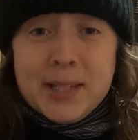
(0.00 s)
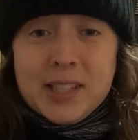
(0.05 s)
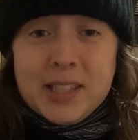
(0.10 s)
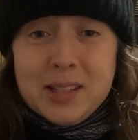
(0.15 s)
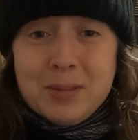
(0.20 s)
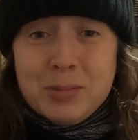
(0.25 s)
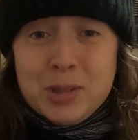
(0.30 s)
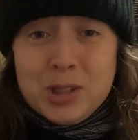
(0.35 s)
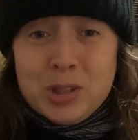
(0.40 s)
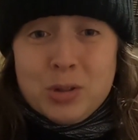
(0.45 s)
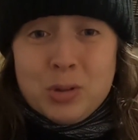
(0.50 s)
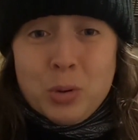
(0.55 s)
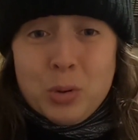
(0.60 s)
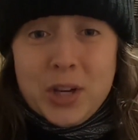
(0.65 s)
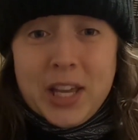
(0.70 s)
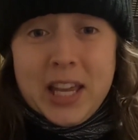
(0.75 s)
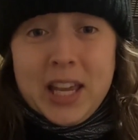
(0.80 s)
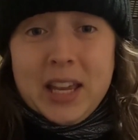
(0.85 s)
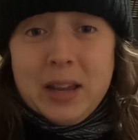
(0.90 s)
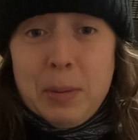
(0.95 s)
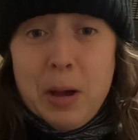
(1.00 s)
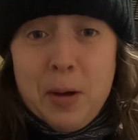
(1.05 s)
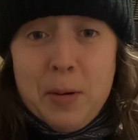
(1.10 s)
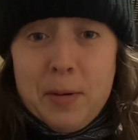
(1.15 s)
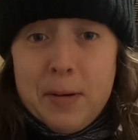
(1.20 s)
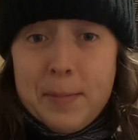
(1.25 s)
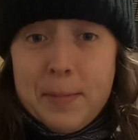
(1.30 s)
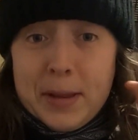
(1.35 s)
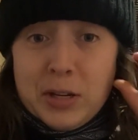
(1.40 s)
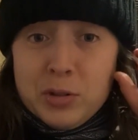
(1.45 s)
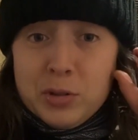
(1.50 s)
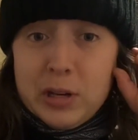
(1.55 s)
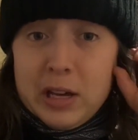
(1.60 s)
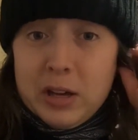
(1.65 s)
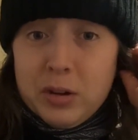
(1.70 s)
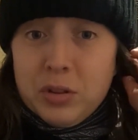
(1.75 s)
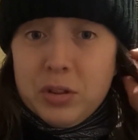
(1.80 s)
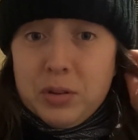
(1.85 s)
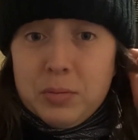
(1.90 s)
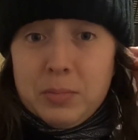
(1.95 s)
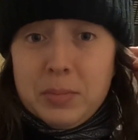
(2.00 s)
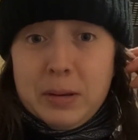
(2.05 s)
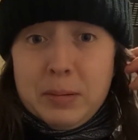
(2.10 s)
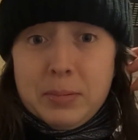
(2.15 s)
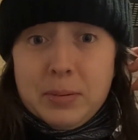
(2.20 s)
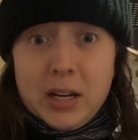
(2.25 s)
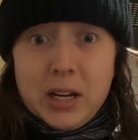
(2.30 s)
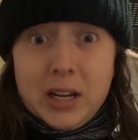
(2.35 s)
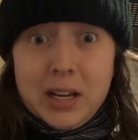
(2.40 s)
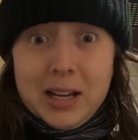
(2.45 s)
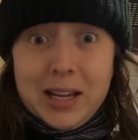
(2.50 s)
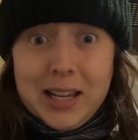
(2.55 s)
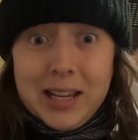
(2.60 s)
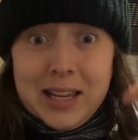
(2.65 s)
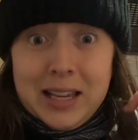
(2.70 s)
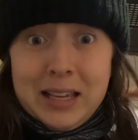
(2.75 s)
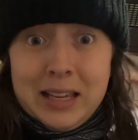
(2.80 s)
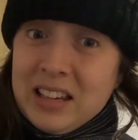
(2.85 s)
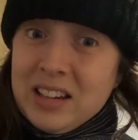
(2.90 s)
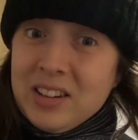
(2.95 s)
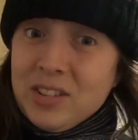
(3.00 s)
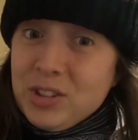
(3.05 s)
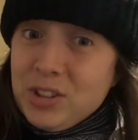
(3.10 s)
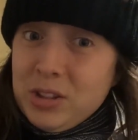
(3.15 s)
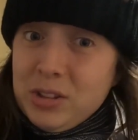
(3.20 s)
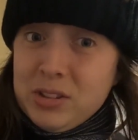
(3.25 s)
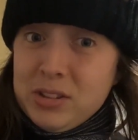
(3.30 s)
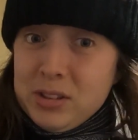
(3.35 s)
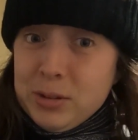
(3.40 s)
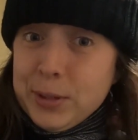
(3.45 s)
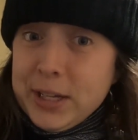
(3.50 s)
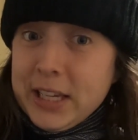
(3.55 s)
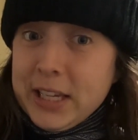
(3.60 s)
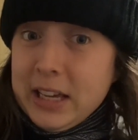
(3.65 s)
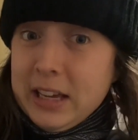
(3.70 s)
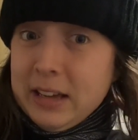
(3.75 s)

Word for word: because I'm just talking about my mental health and people are like, not used to it